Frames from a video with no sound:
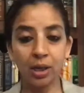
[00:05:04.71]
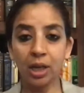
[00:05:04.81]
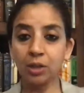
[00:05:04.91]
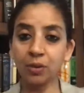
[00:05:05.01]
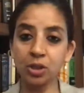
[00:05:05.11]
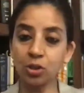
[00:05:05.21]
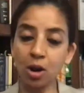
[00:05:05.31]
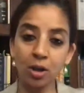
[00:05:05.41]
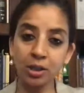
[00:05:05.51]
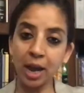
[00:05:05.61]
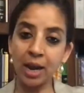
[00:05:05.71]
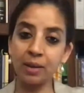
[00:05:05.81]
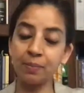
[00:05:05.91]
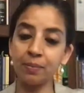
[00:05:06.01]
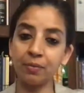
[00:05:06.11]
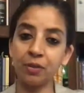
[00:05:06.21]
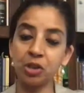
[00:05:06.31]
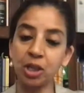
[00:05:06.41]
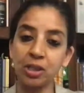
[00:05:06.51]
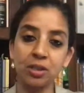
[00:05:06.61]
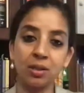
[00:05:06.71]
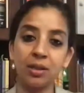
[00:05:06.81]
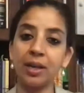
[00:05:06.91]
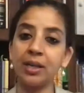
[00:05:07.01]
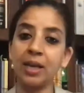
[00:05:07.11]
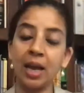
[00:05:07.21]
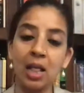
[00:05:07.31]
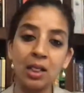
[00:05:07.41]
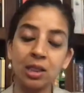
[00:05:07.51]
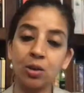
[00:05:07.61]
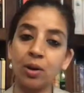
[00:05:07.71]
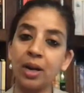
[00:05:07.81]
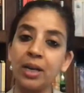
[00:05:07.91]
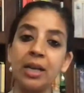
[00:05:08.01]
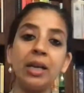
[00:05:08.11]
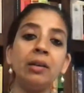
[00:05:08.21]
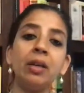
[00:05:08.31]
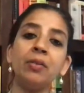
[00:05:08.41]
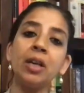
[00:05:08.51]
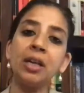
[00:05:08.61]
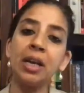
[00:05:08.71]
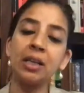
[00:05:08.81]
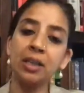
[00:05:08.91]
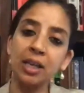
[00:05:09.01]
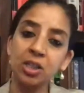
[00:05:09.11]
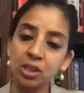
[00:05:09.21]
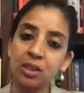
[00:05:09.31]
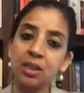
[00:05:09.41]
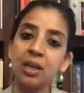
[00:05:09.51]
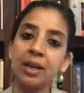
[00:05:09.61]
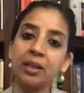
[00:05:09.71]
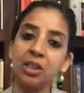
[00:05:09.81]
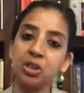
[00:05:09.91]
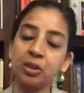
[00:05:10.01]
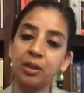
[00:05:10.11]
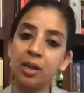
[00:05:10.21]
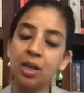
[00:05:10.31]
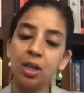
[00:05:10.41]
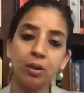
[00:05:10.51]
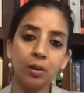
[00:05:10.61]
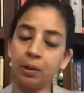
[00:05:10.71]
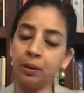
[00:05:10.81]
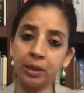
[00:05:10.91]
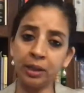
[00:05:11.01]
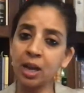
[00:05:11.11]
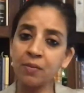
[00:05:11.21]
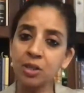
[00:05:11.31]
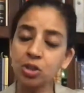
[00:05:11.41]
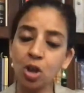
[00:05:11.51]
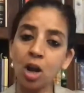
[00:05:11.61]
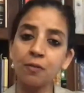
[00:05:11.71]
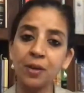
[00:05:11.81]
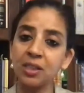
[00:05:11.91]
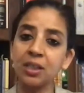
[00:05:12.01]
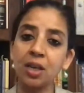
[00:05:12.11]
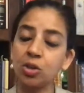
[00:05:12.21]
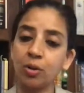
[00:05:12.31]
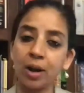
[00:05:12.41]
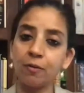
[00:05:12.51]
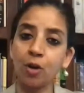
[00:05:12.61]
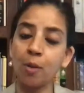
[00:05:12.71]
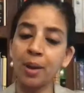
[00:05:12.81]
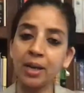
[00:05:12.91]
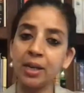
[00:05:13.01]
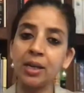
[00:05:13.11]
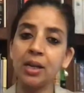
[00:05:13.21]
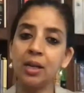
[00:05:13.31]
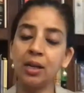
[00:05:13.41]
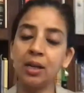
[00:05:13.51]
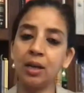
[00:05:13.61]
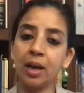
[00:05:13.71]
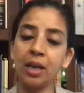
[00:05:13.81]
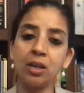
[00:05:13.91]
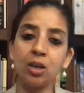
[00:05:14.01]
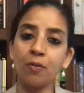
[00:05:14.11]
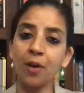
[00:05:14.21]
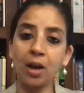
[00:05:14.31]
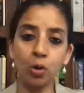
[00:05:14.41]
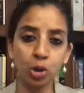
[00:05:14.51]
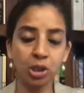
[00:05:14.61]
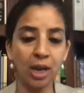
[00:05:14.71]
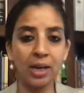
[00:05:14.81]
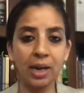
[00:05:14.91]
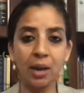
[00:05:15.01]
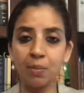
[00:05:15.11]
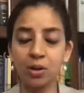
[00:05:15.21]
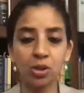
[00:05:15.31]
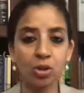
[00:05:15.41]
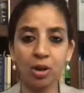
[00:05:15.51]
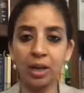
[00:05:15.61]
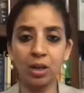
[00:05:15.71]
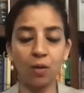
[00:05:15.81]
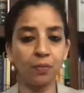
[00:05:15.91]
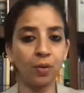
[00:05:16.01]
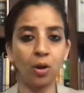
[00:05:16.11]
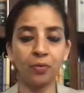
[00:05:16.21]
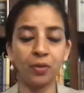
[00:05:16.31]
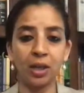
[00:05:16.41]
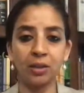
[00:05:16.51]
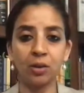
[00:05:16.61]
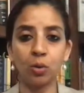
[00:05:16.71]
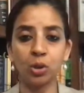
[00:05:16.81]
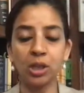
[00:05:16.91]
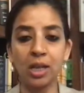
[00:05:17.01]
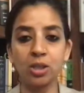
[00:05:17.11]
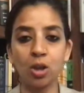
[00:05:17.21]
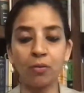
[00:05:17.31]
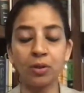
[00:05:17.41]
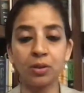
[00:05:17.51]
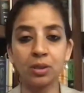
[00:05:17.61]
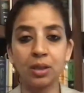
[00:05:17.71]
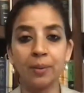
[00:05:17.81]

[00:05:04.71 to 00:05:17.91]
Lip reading: It was not a time which concerned any health or even any external aggression. India was not facing a threat from any of our hostile neighbors or any of the other hostile sovereigns.